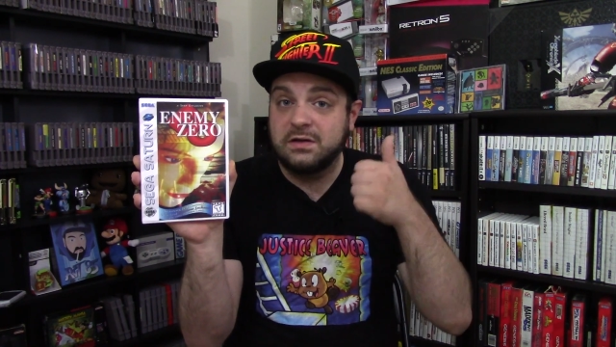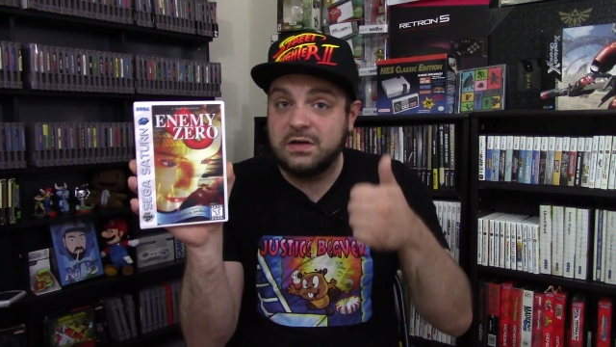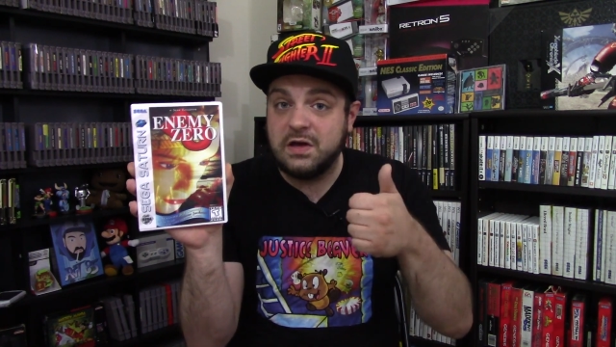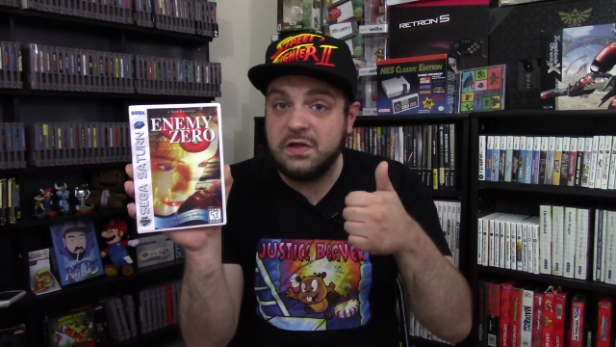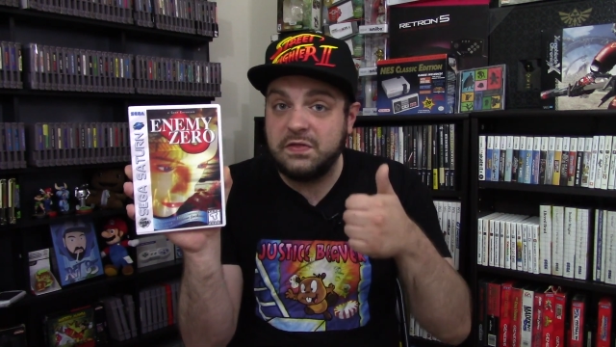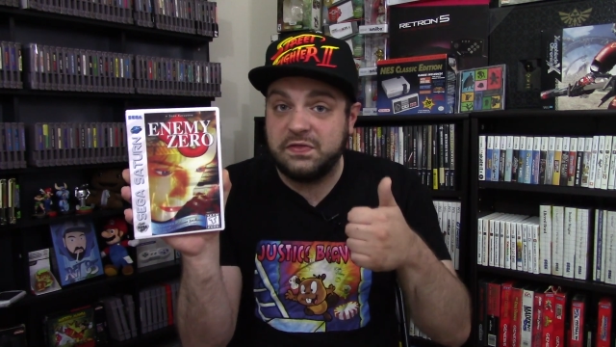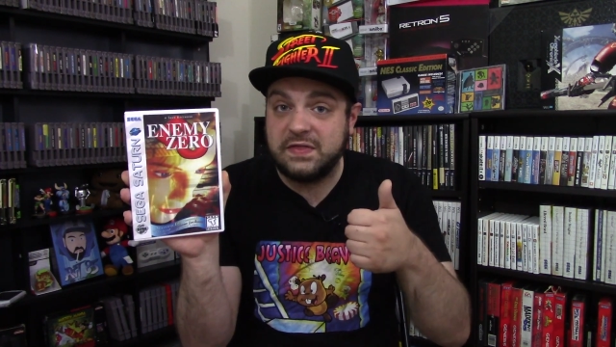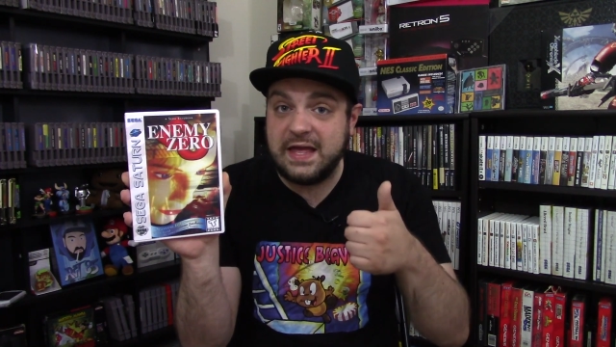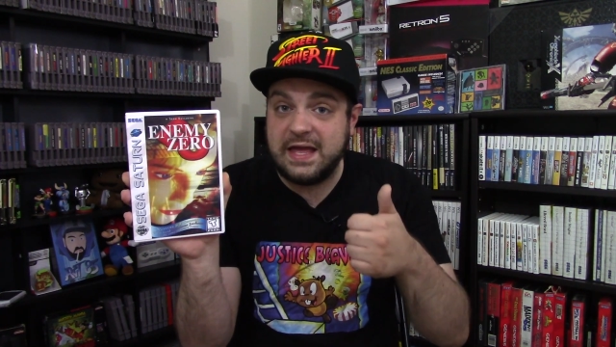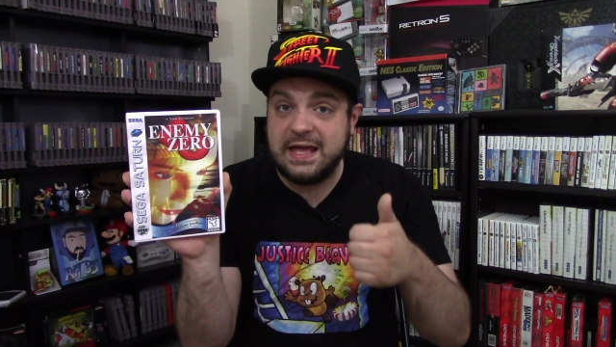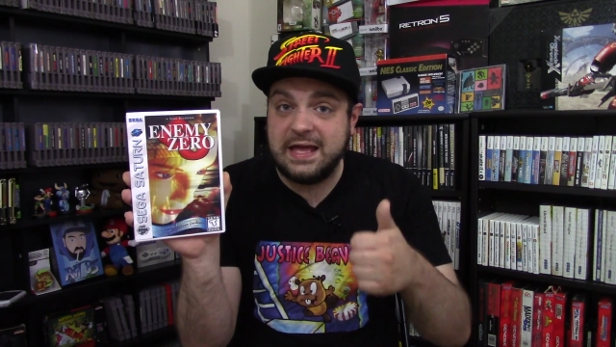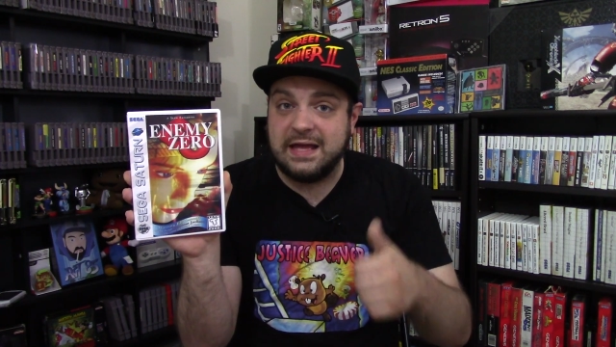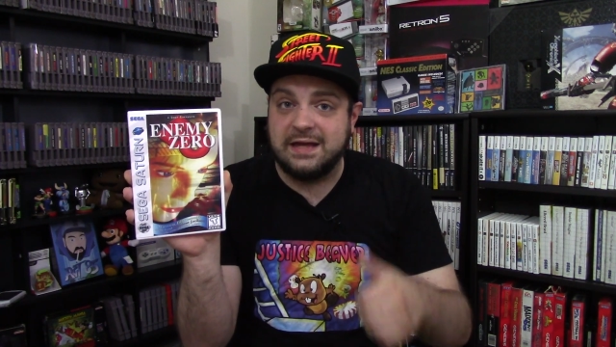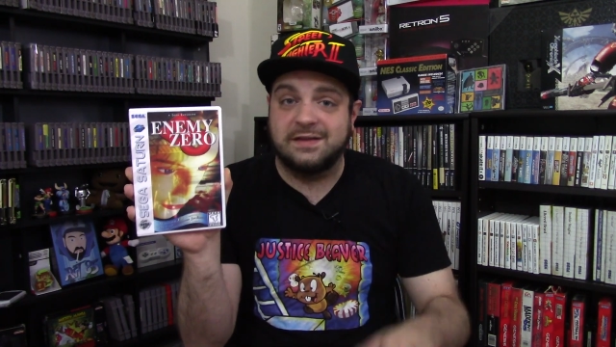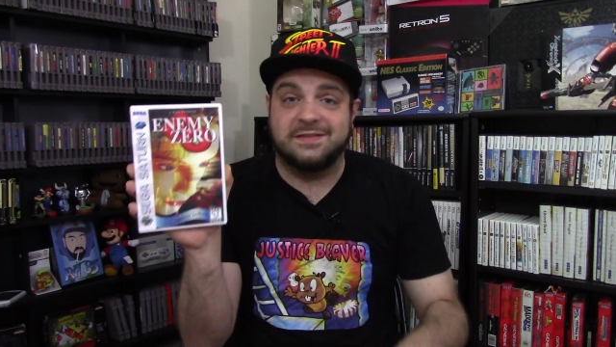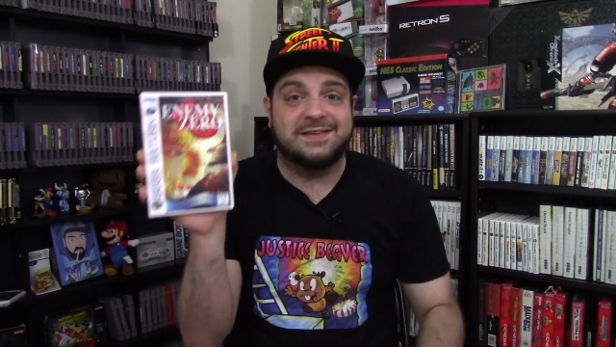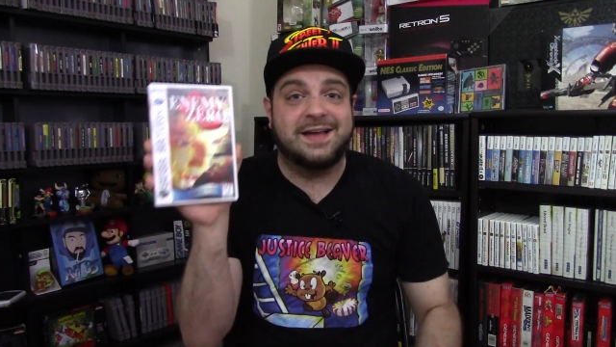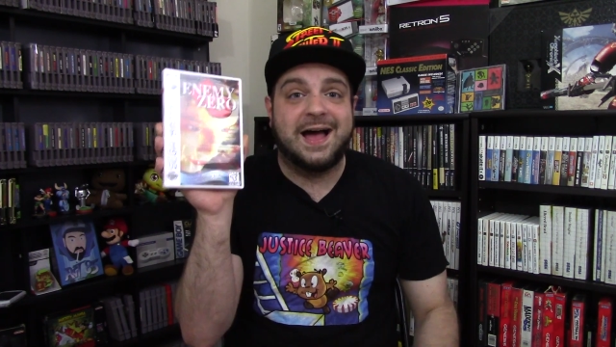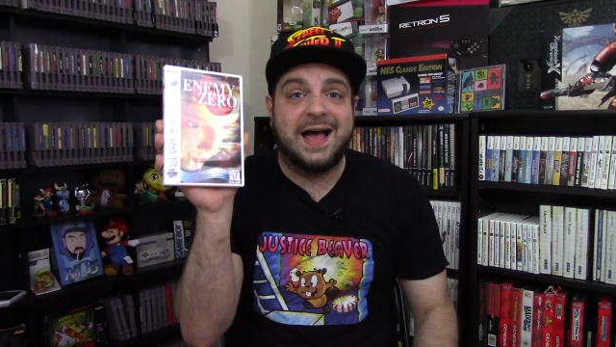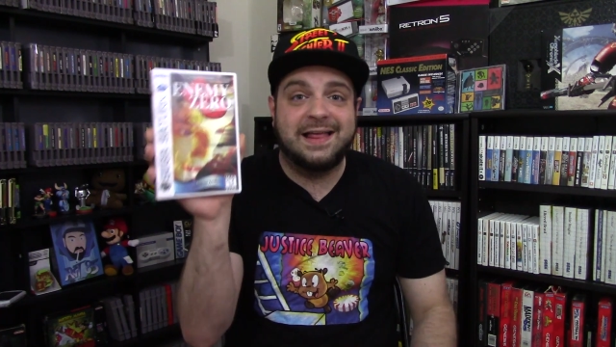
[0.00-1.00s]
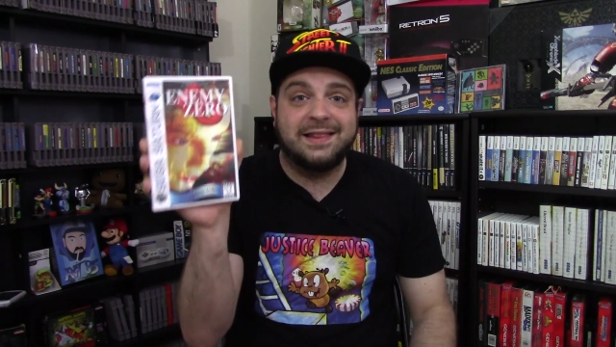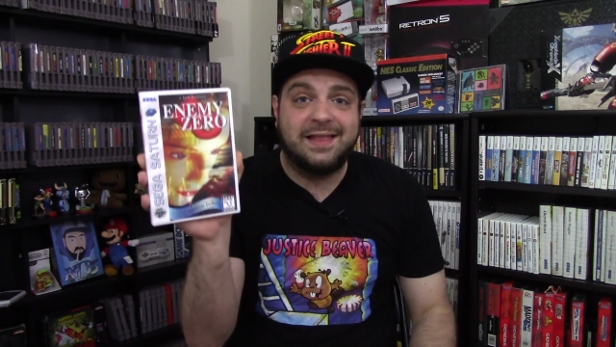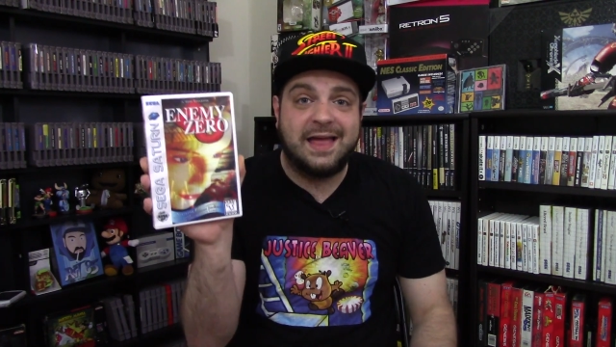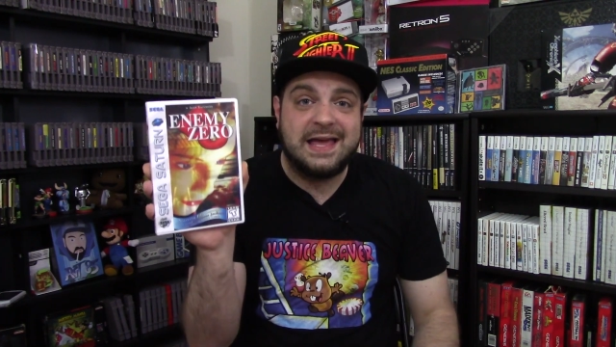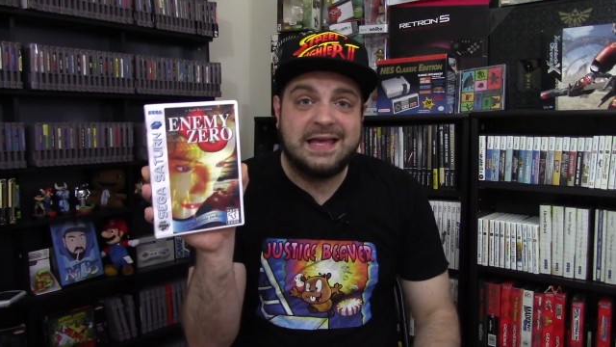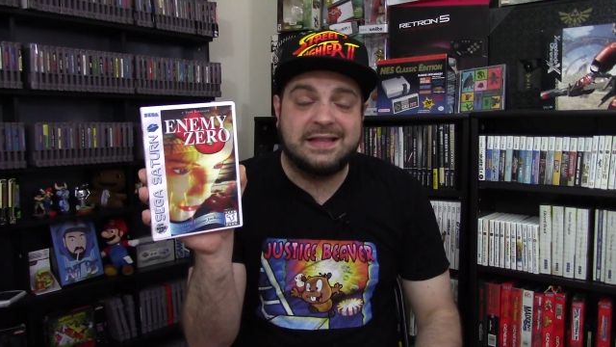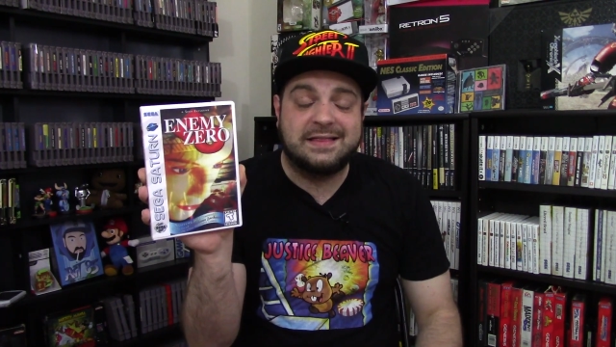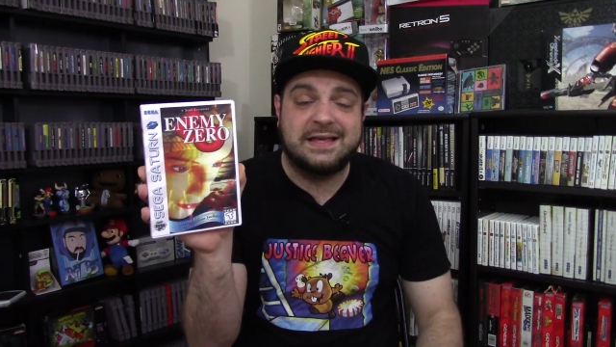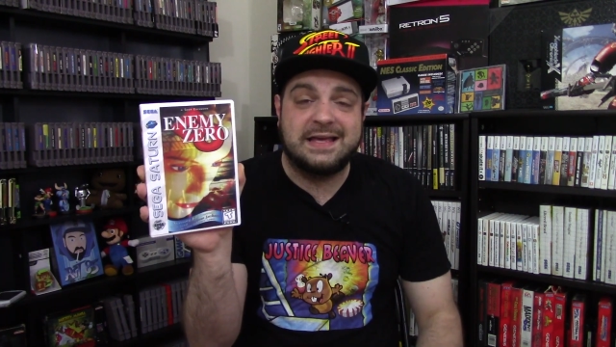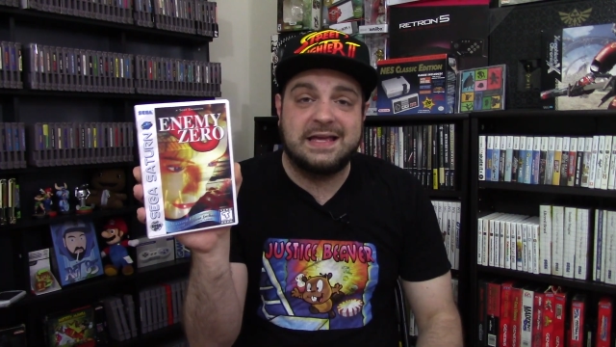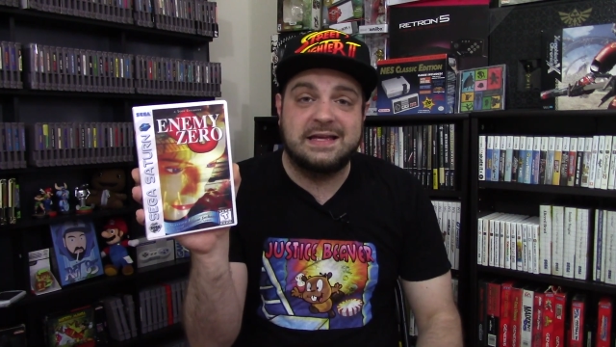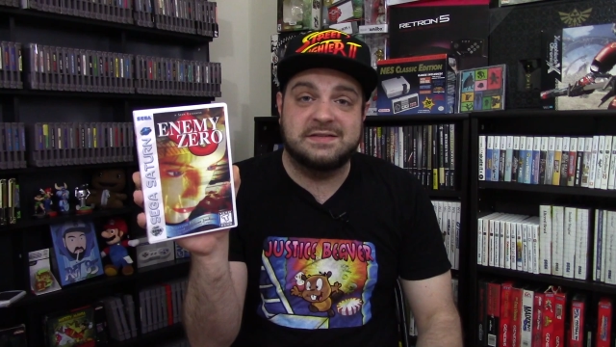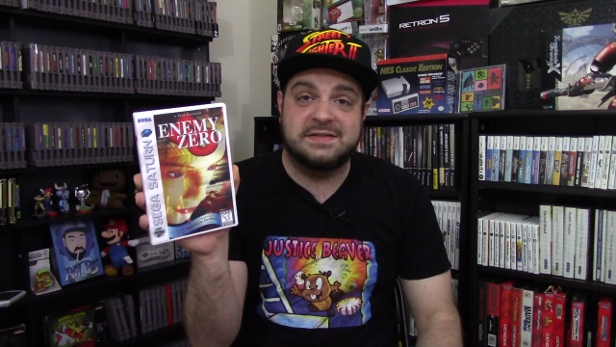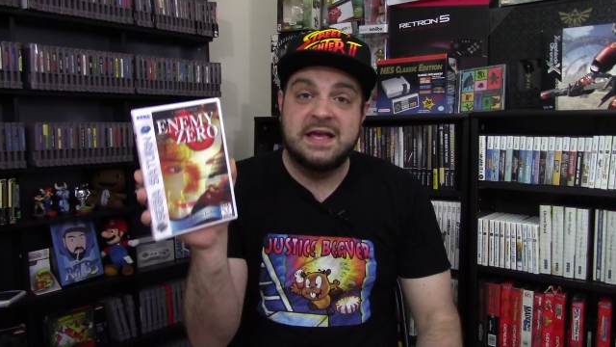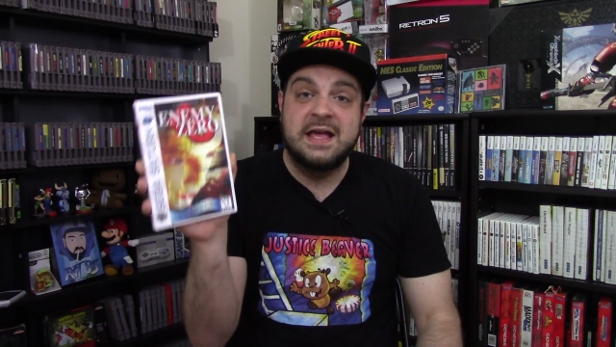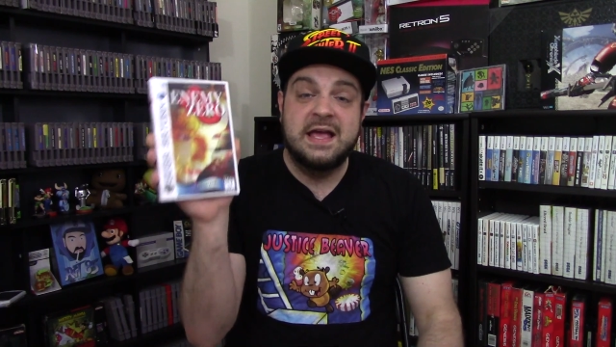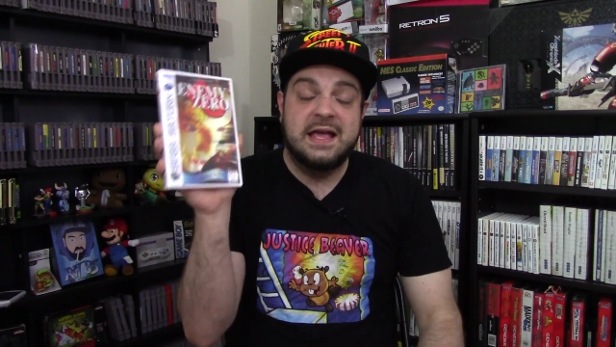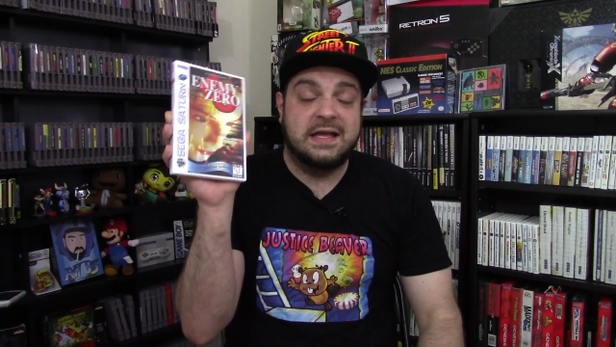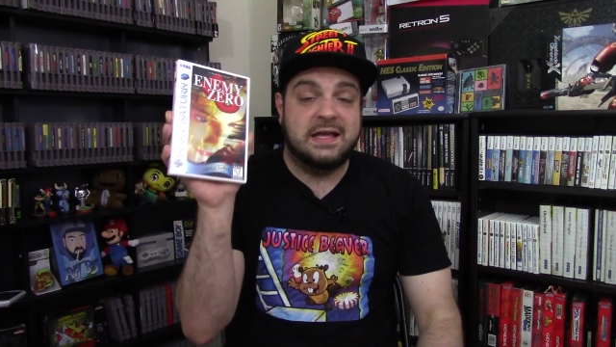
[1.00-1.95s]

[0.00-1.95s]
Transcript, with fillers: Good things. I like these.